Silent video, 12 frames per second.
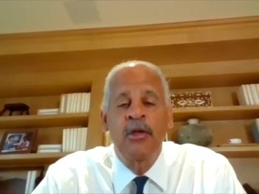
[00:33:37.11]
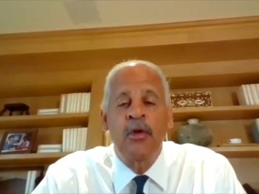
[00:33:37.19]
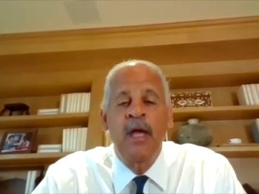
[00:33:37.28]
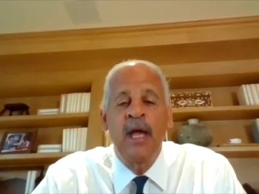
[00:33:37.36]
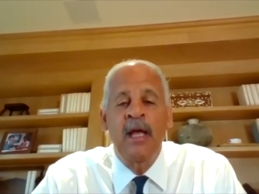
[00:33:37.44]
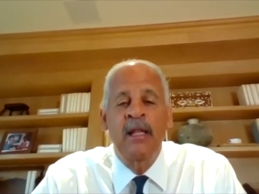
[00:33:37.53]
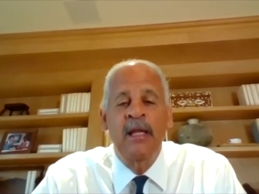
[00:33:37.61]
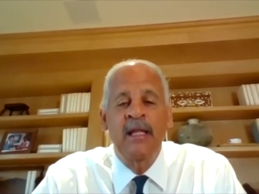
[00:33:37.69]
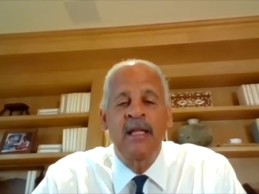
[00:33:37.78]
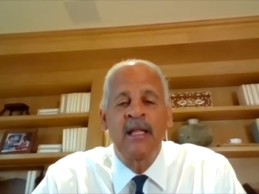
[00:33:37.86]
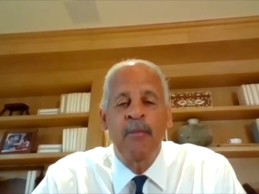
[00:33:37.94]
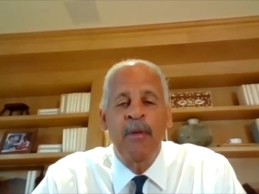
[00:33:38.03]
you can't
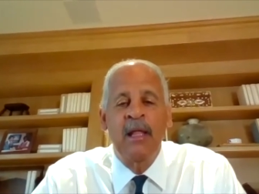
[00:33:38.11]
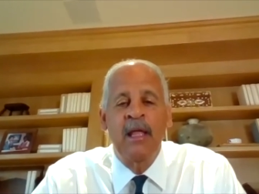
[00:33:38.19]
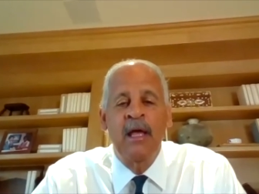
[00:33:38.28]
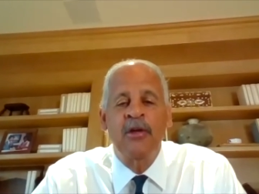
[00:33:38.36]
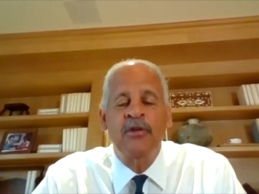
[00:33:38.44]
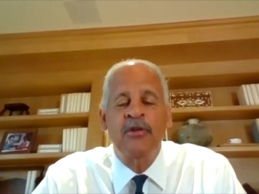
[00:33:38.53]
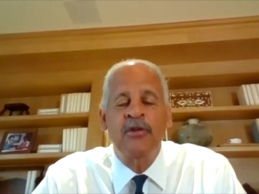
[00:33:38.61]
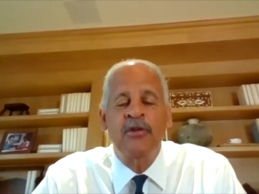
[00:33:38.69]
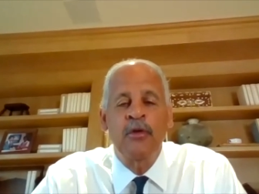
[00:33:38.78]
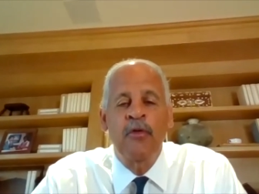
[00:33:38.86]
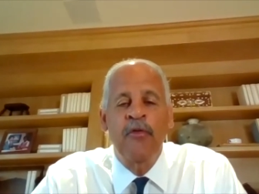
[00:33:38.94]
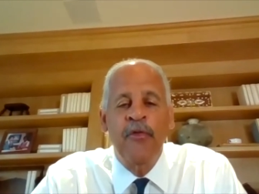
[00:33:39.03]
lead anybody else
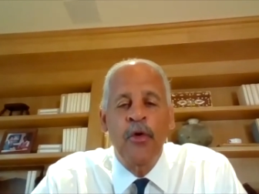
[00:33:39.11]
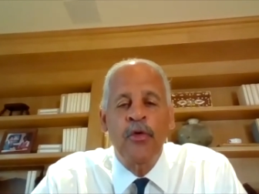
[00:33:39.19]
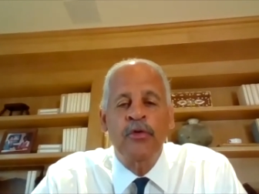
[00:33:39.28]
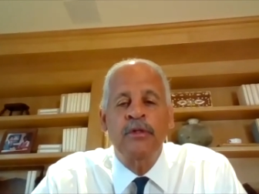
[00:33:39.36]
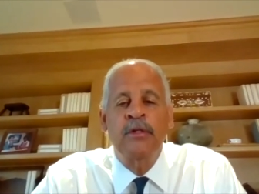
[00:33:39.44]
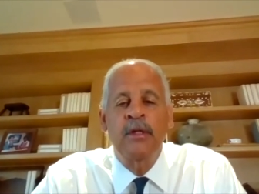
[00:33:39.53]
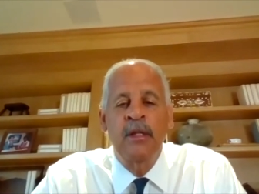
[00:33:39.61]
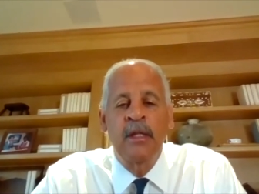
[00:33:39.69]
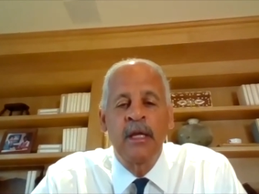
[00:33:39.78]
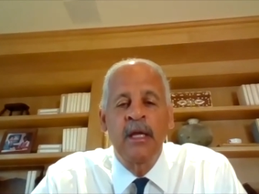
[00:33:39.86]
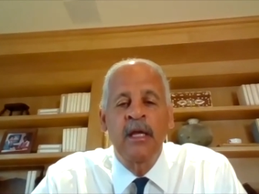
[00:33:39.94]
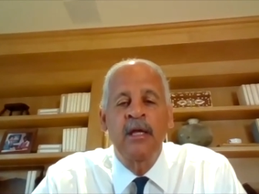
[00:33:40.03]
until you first
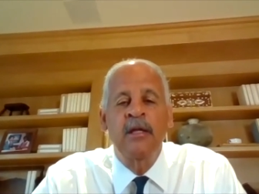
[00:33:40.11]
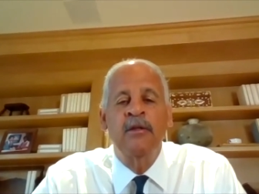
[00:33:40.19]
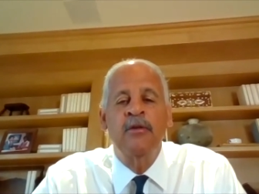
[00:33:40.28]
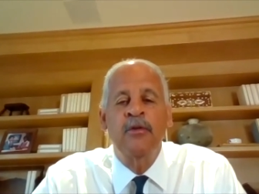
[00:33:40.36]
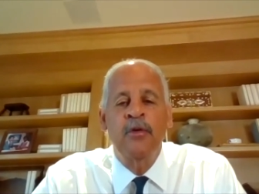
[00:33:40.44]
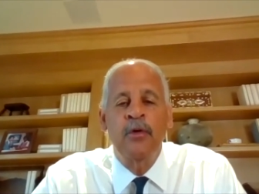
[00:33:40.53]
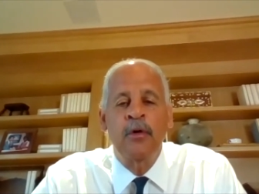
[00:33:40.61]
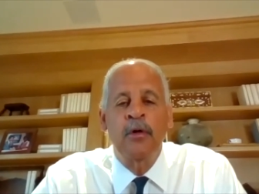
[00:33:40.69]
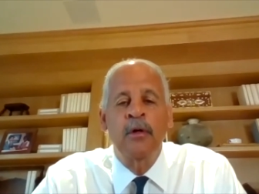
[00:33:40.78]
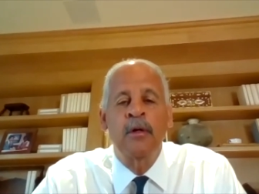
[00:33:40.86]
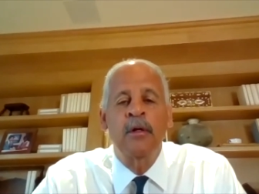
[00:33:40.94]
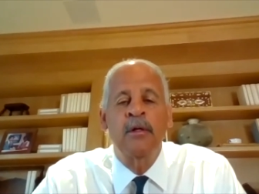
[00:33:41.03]
lead
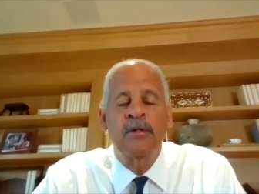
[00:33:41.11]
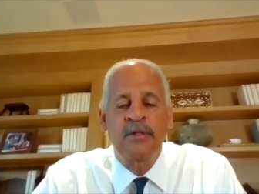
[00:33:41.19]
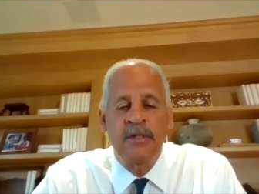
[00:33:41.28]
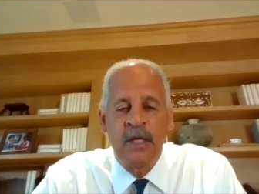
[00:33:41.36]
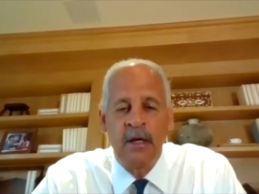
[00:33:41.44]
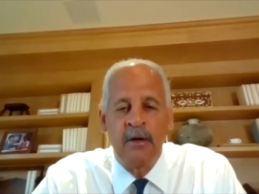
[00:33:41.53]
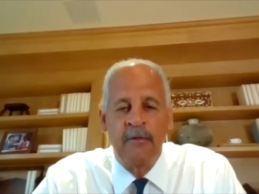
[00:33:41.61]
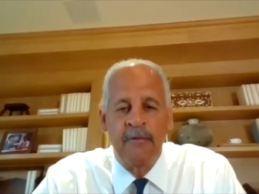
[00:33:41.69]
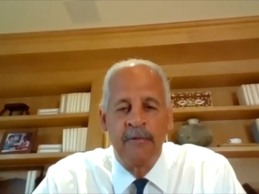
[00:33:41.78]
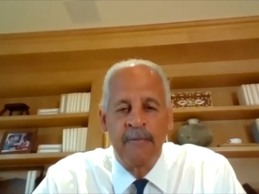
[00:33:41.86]
yourself.